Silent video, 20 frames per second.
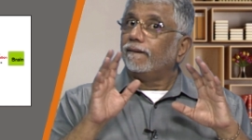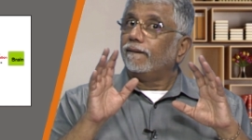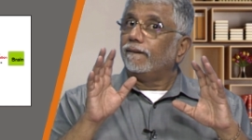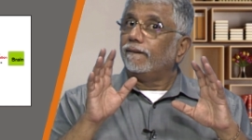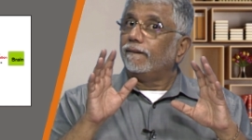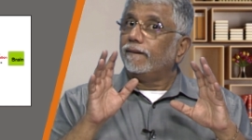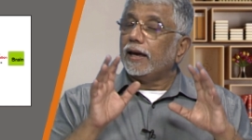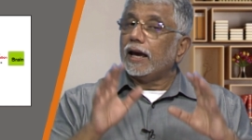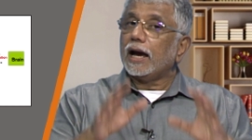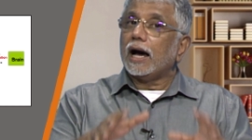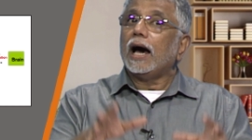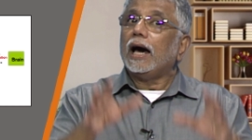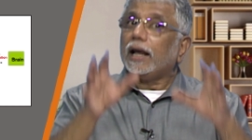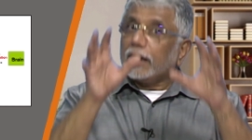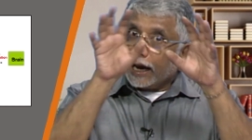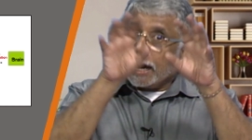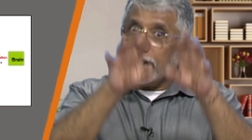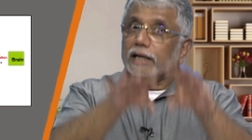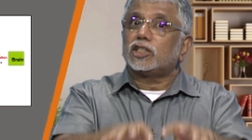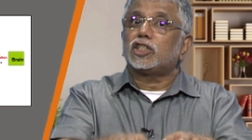they are
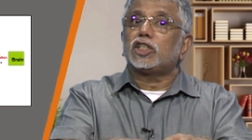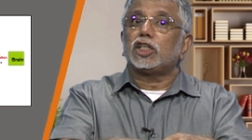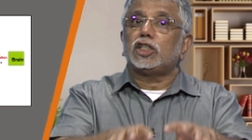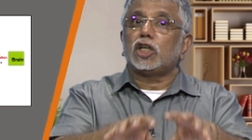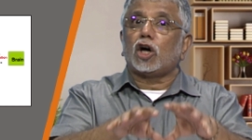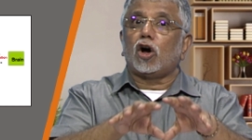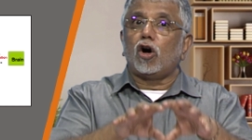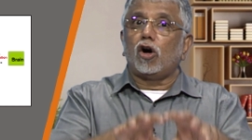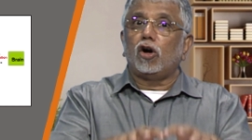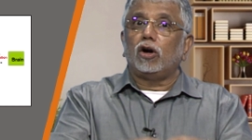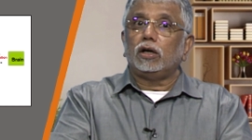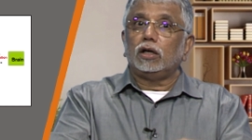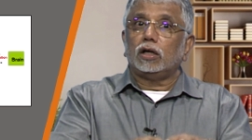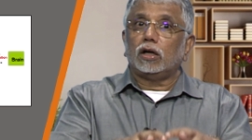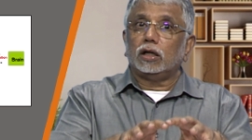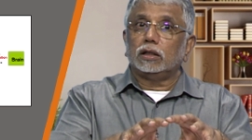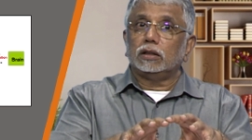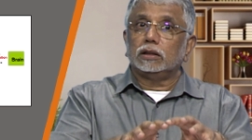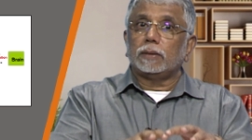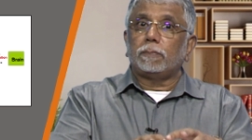acted on,
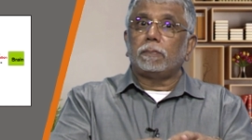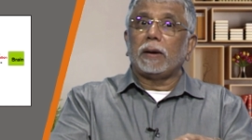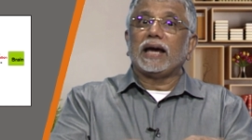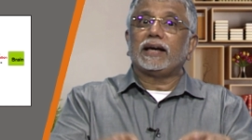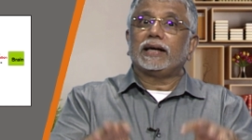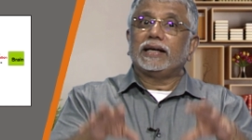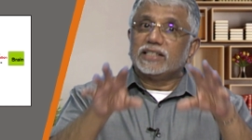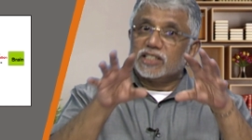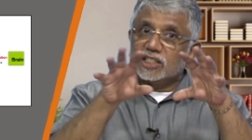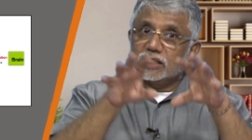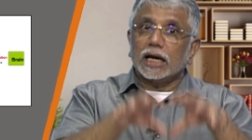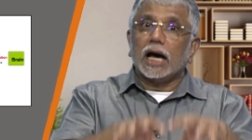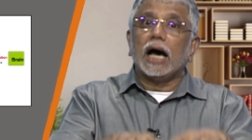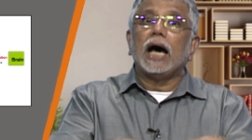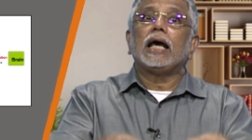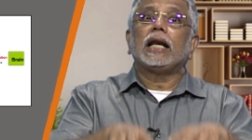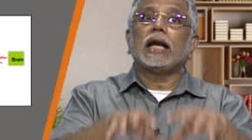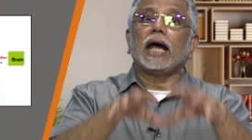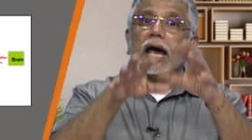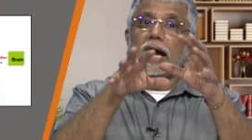the packets
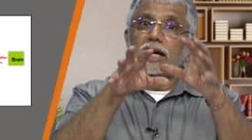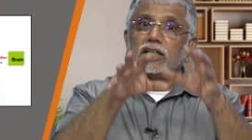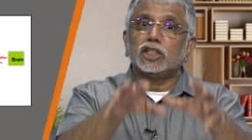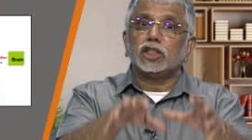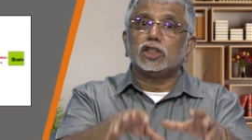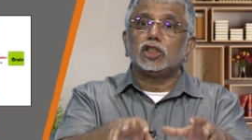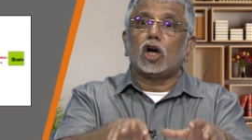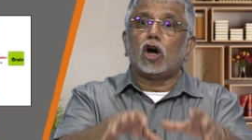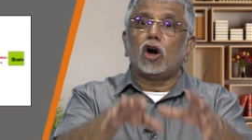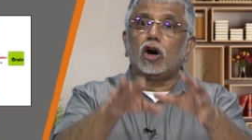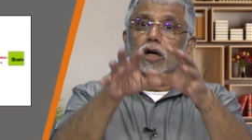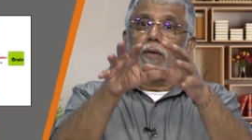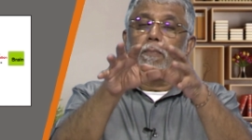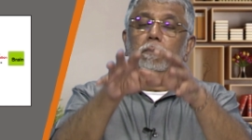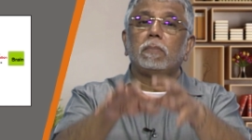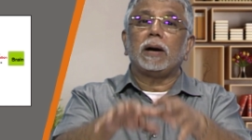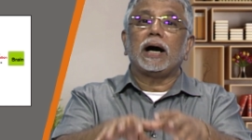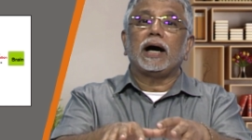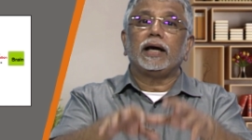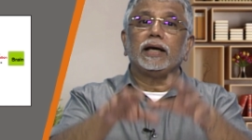are acted on
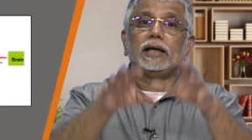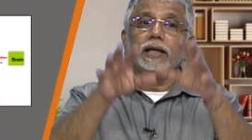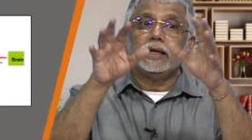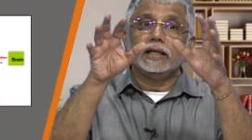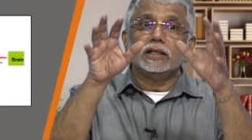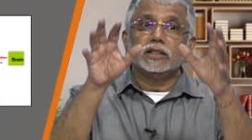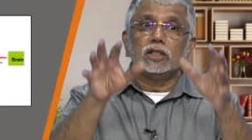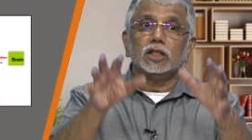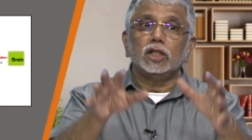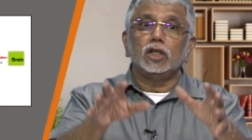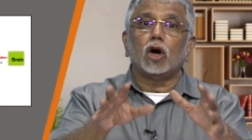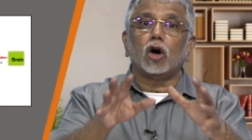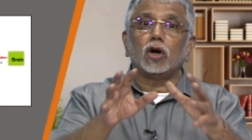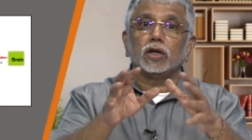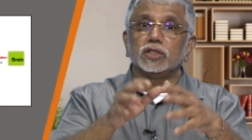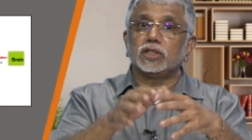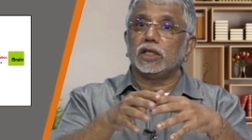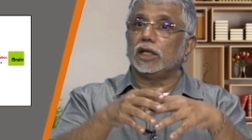by noise.